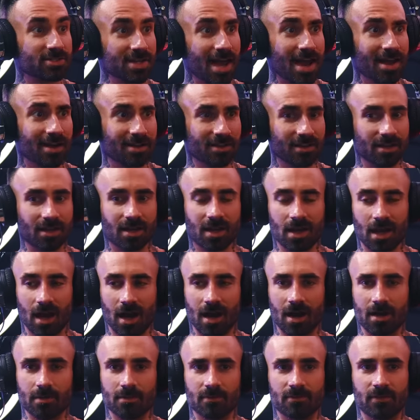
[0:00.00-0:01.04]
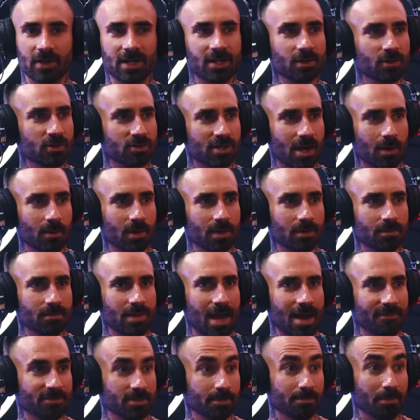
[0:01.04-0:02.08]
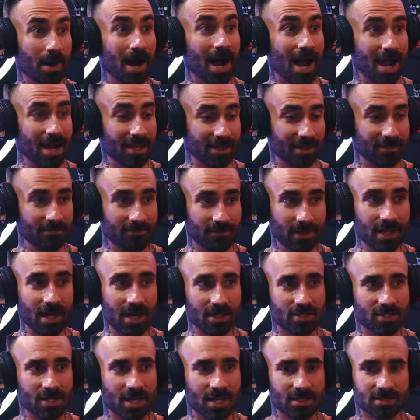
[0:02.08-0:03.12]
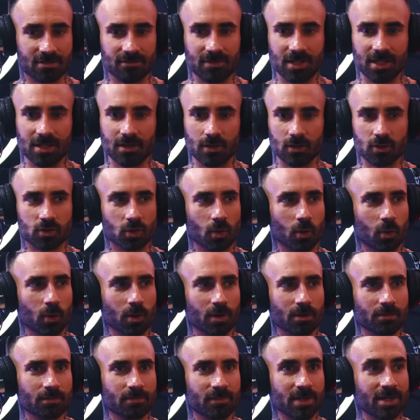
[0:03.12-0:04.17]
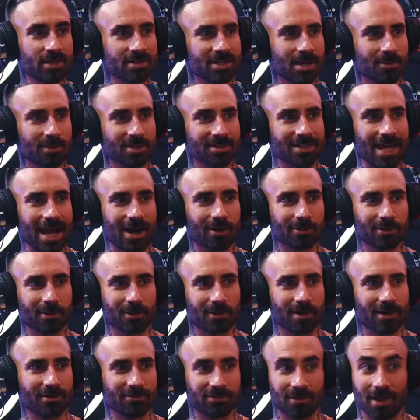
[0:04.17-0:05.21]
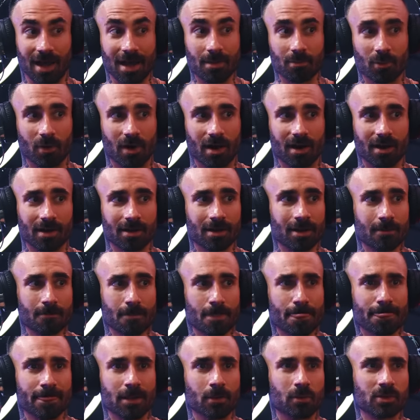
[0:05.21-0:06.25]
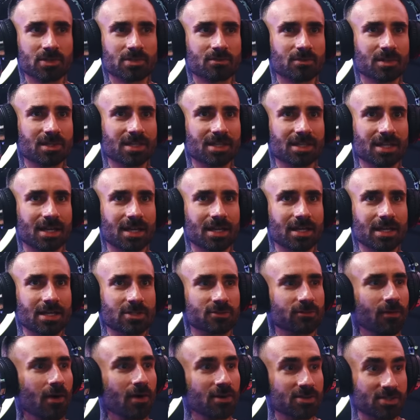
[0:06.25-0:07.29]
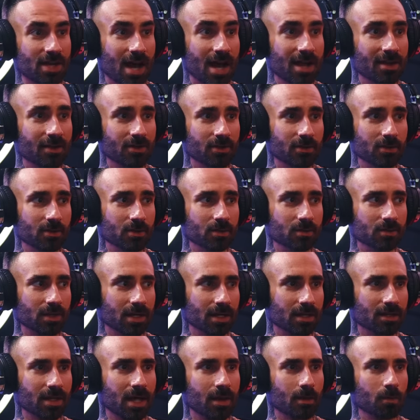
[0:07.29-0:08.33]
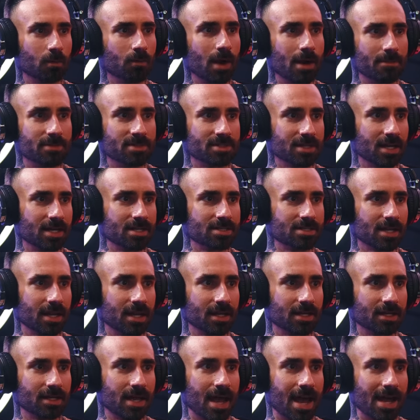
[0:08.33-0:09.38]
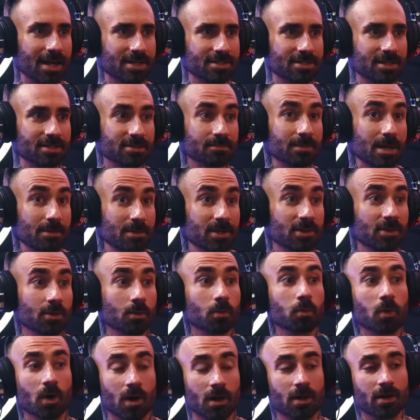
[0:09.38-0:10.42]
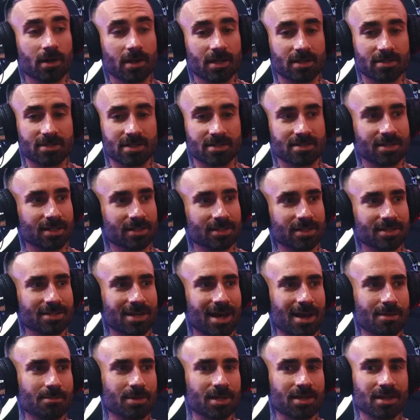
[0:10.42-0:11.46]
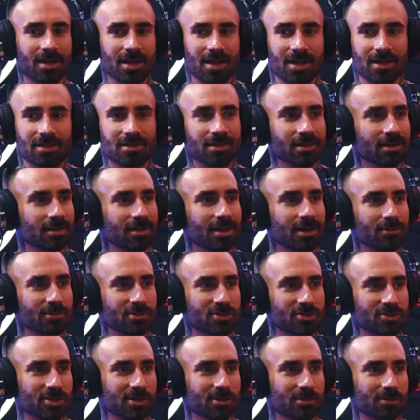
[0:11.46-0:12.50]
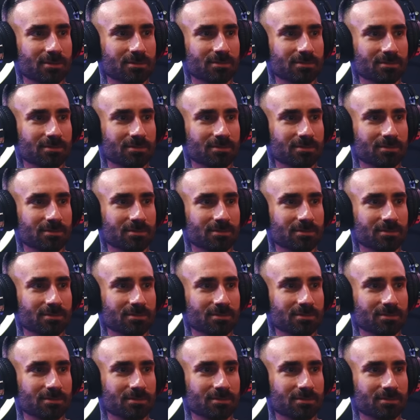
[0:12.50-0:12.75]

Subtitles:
shit. Videos I would have to buy, like VHS videos, or things I would download off LimeWire. There wasn't really, like, as far as I knew, like a lot of websites that I can access. Maybe there were existing at the time, but the internet was so